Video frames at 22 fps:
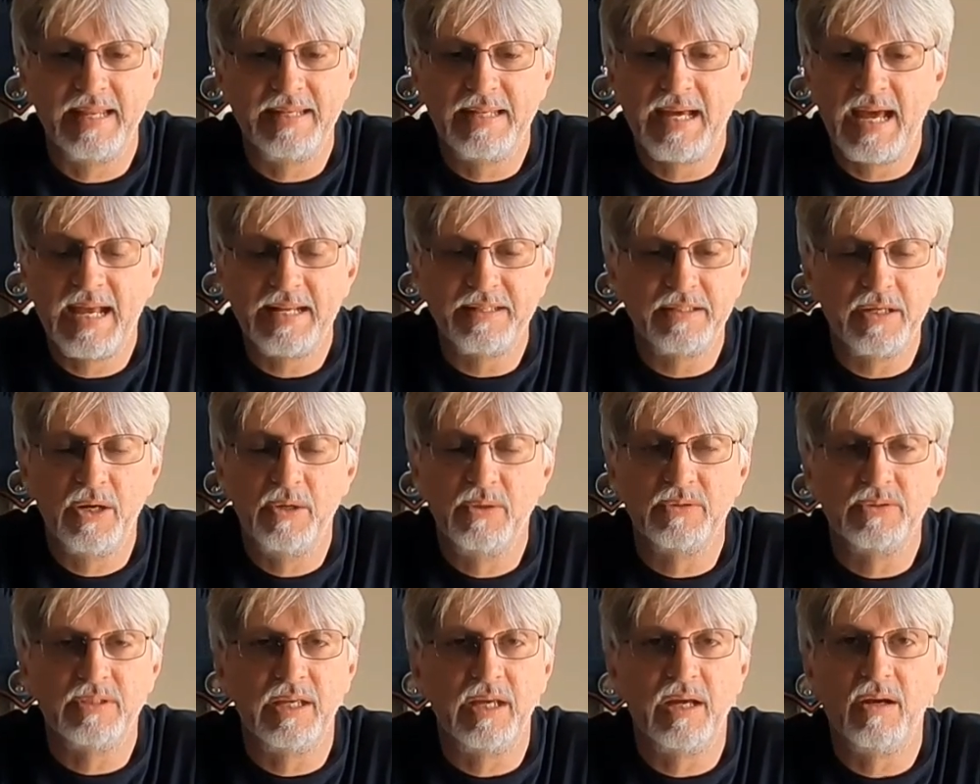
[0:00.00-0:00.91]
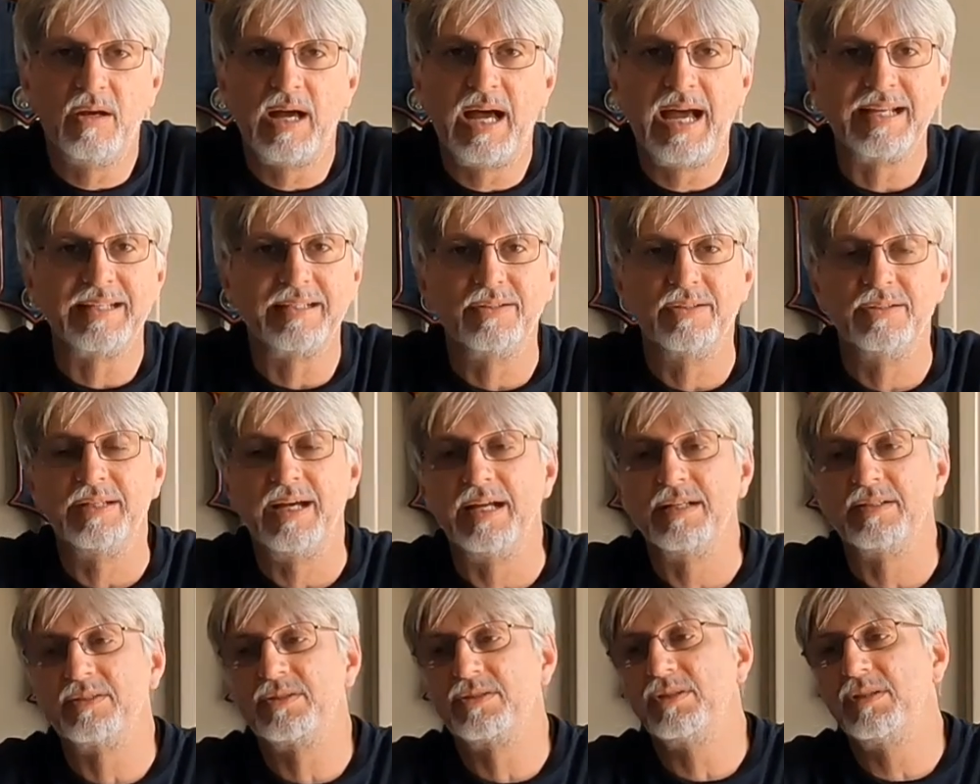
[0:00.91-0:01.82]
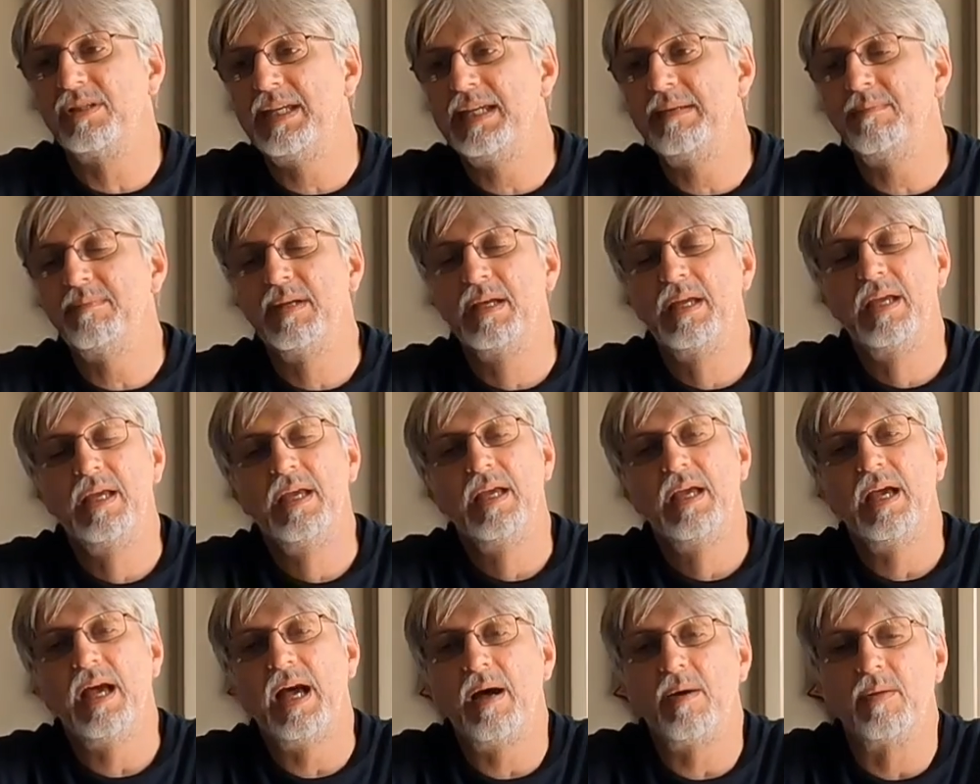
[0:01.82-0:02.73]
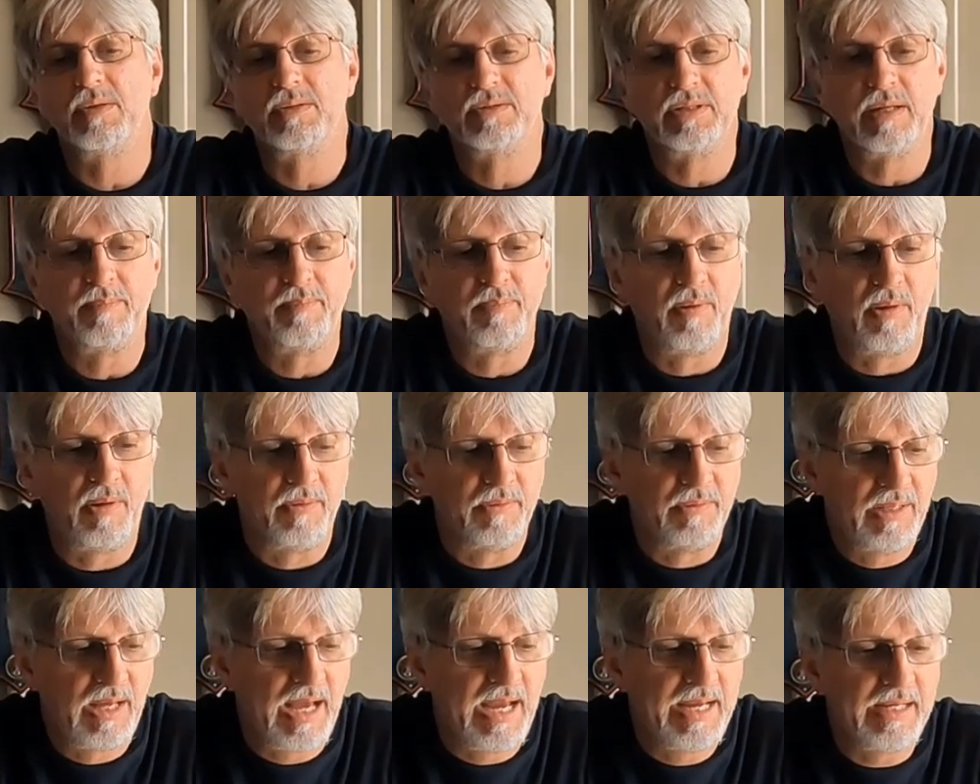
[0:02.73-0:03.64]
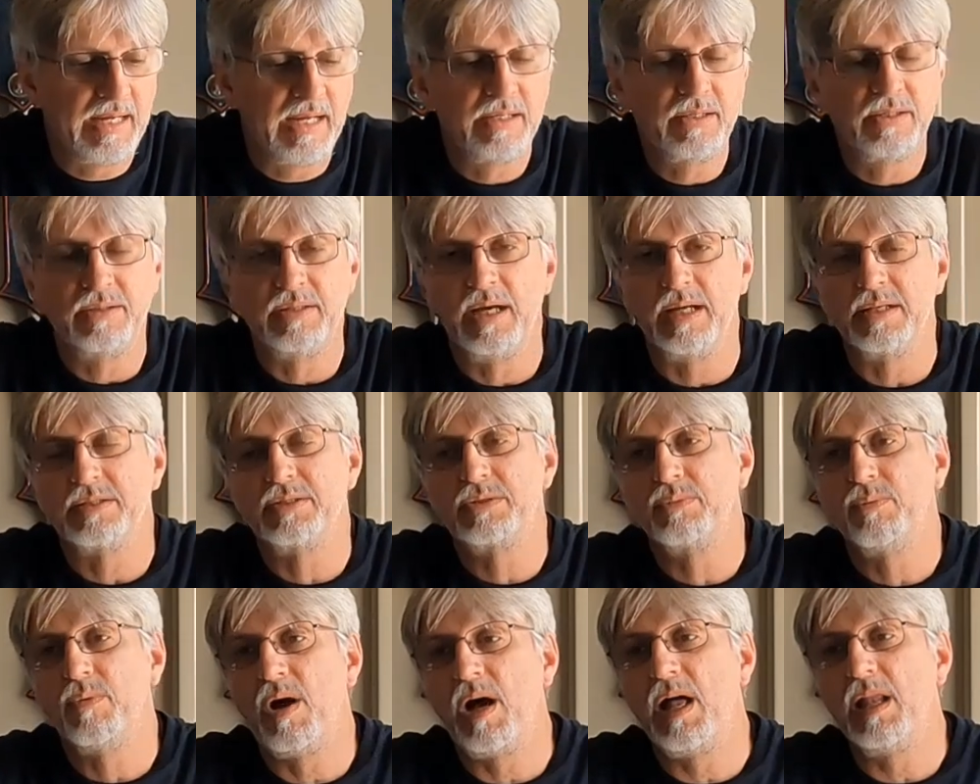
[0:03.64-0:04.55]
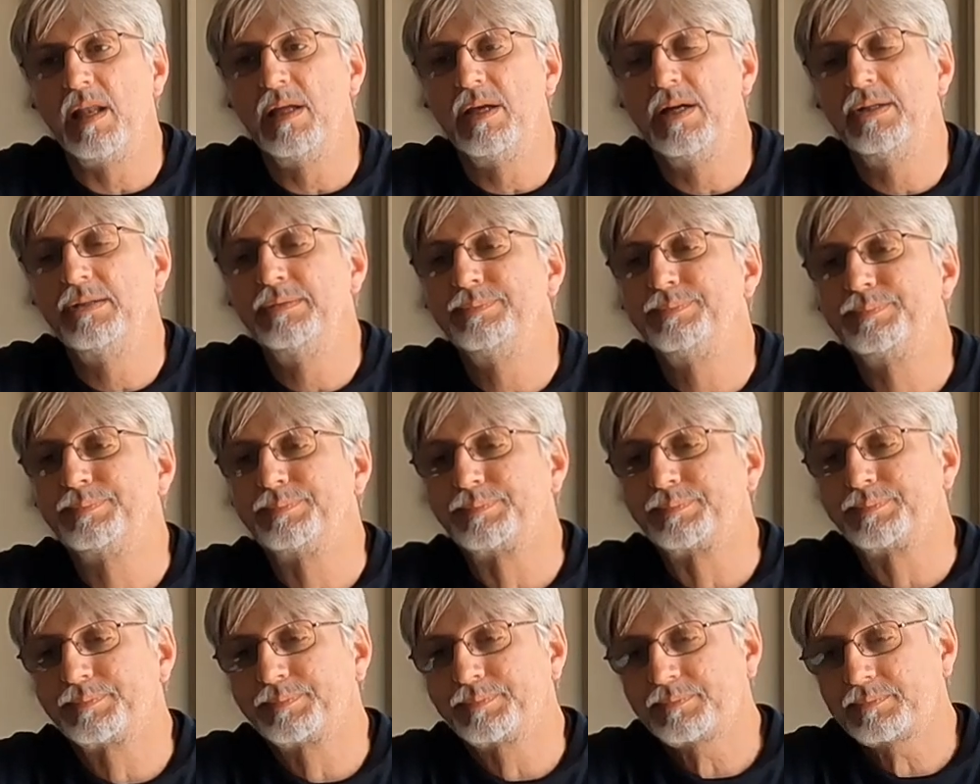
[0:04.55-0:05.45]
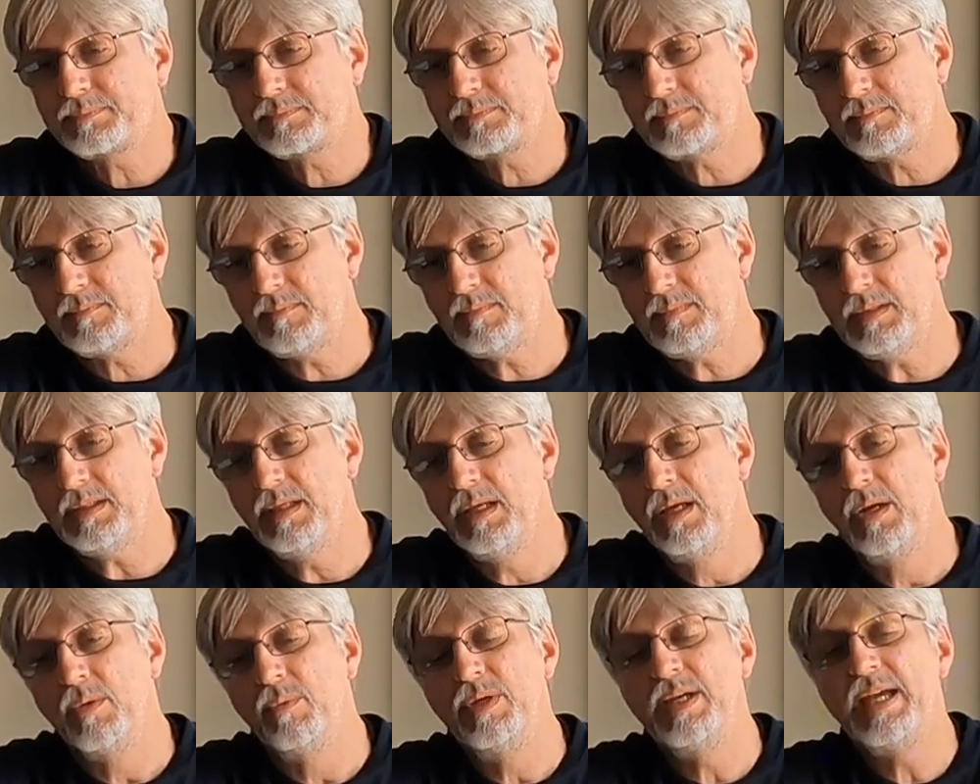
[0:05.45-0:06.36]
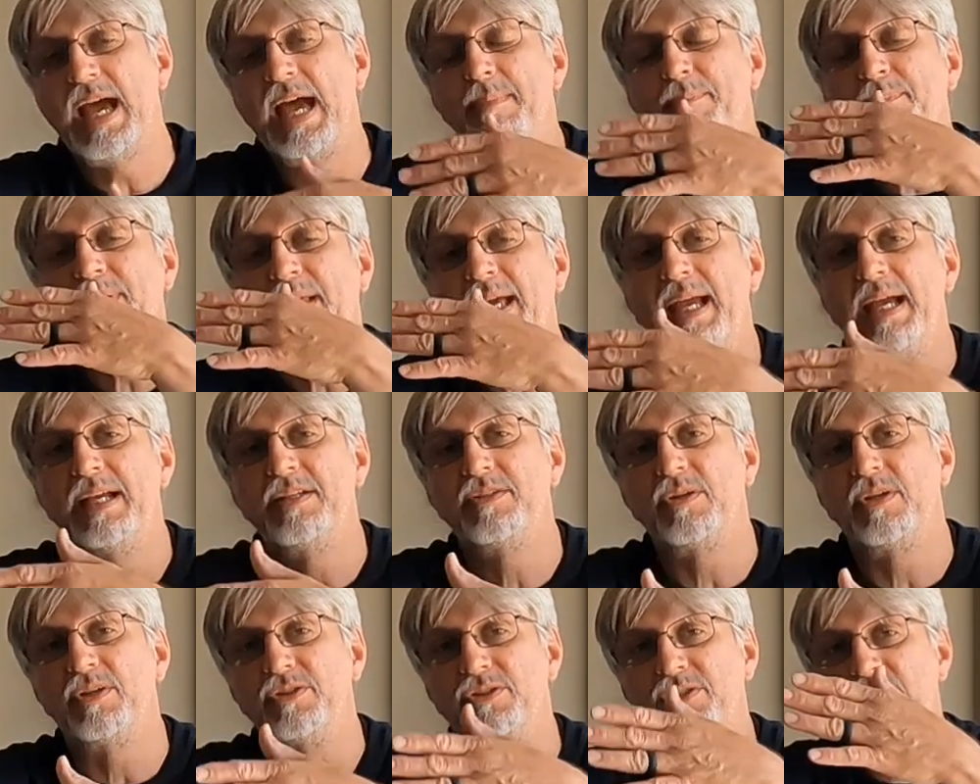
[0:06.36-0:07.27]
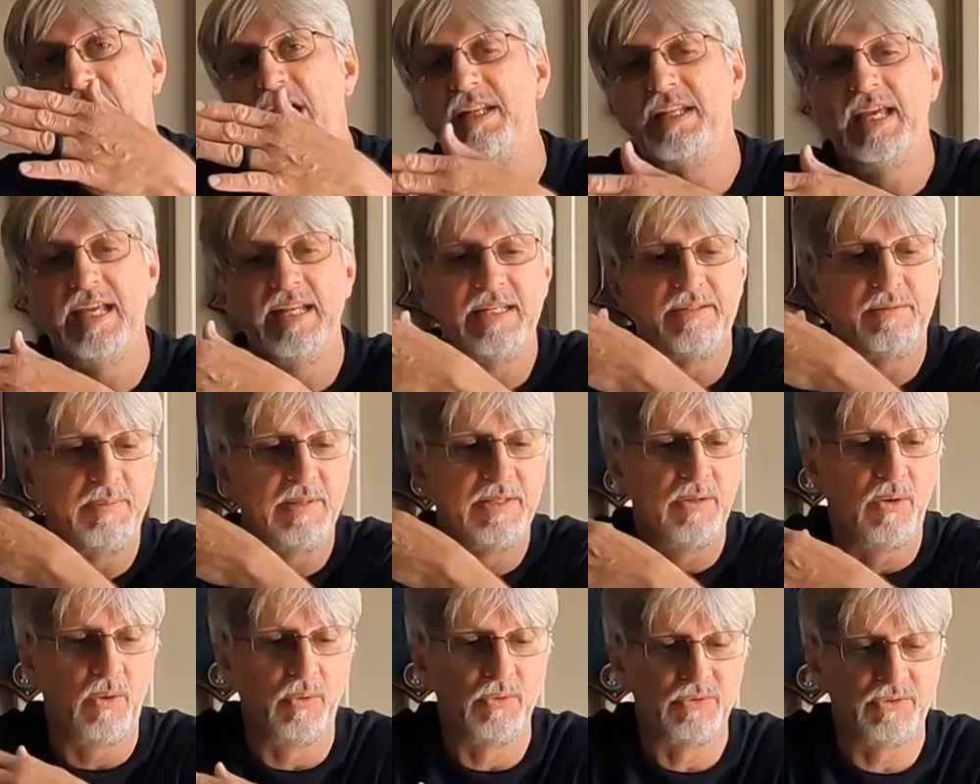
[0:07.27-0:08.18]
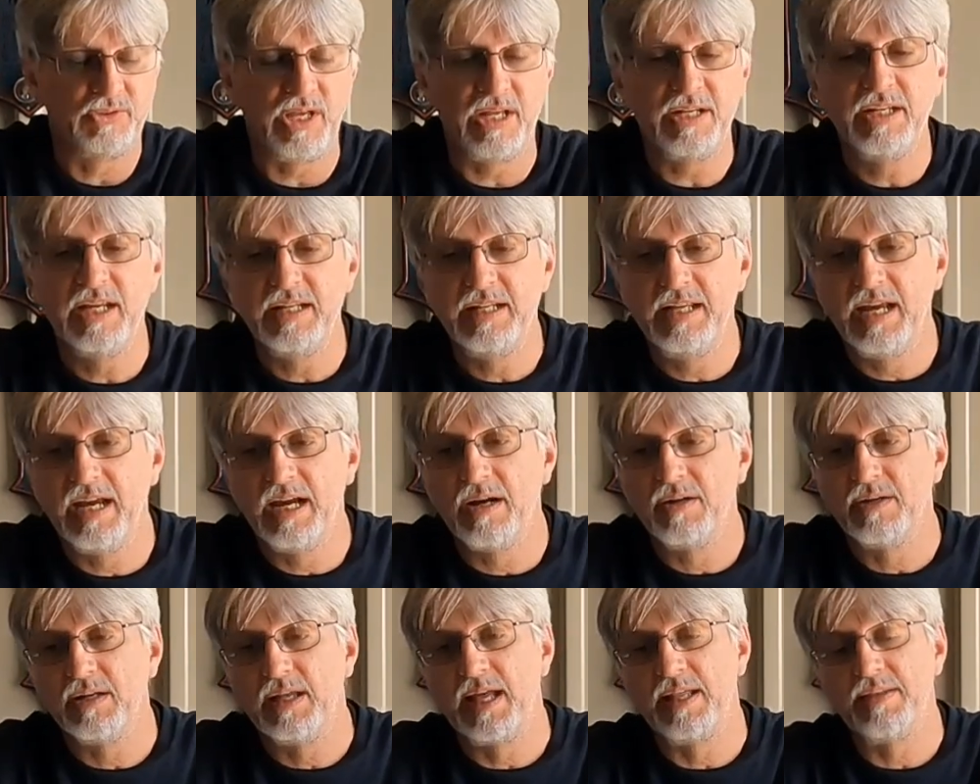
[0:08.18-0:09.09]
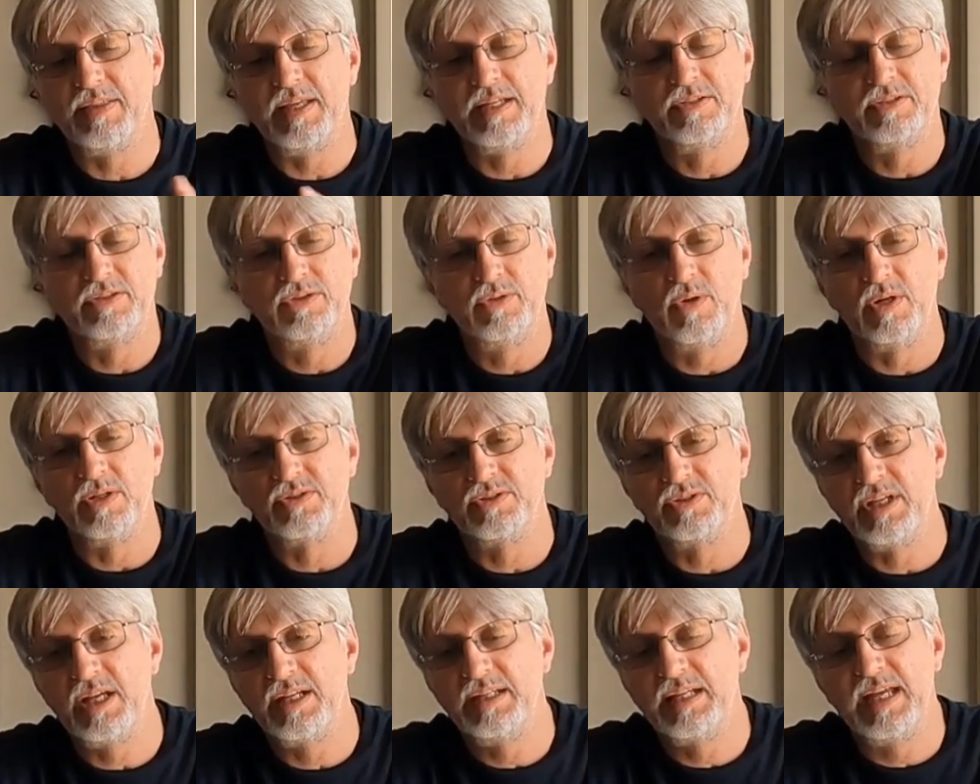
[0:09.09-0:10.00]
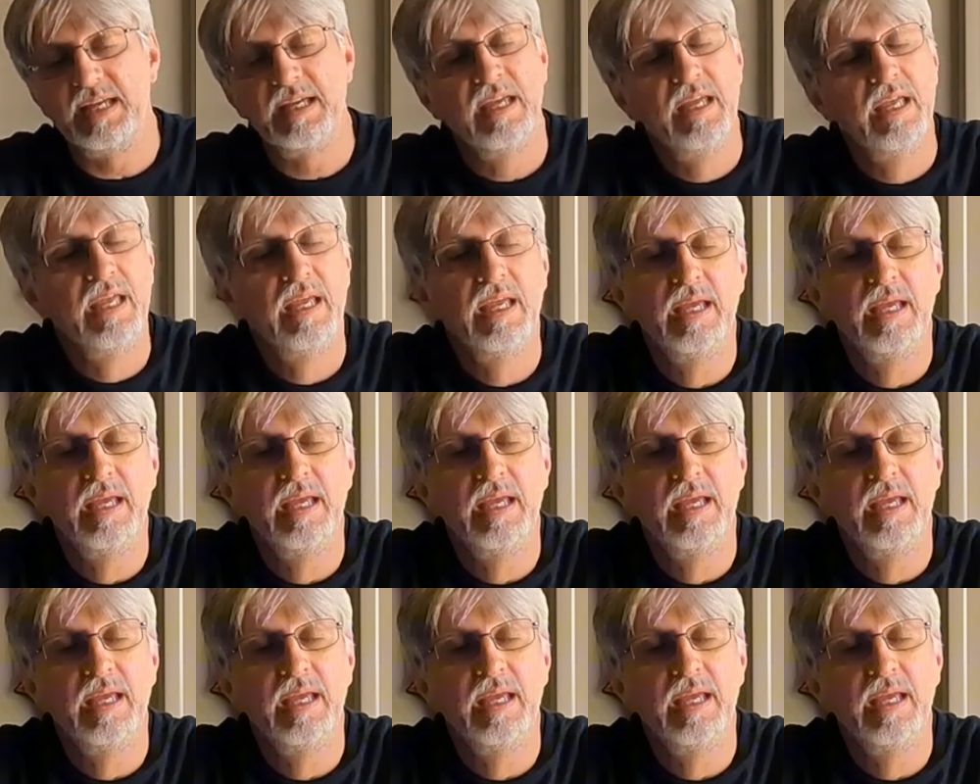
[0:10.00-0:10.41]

That night at the hotel, I could not sleep. I was up all night. I could not swallow. We had plans on Sunday to spend the whole Sunday there and a lot of things to do on Sunday.